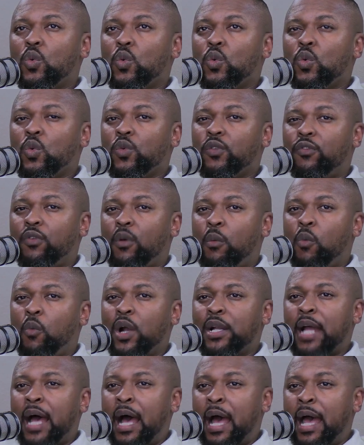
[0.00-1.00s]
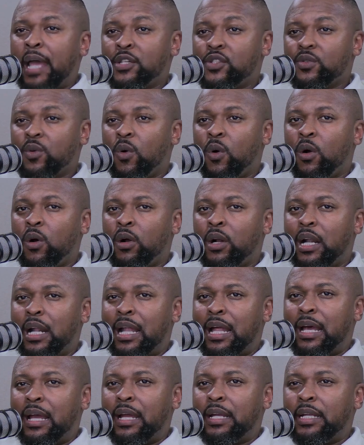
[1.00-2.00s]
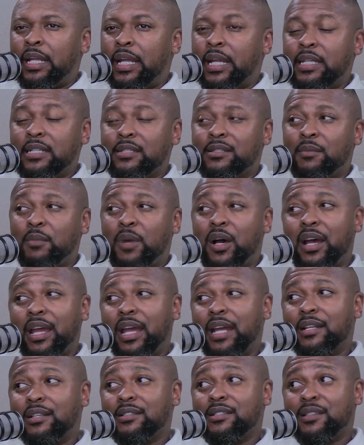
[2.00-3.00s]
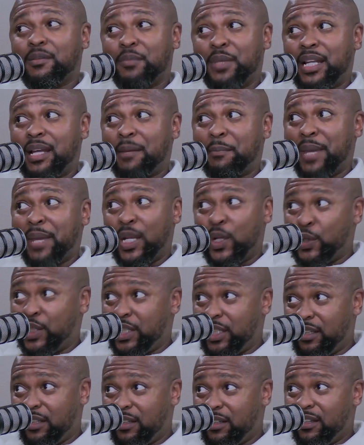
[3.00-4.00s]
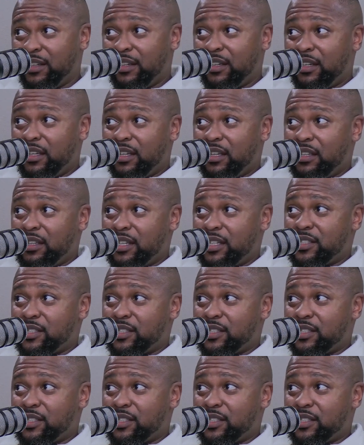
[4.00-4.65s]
from what I saw online, Lady Zamar had a similar melody. There's a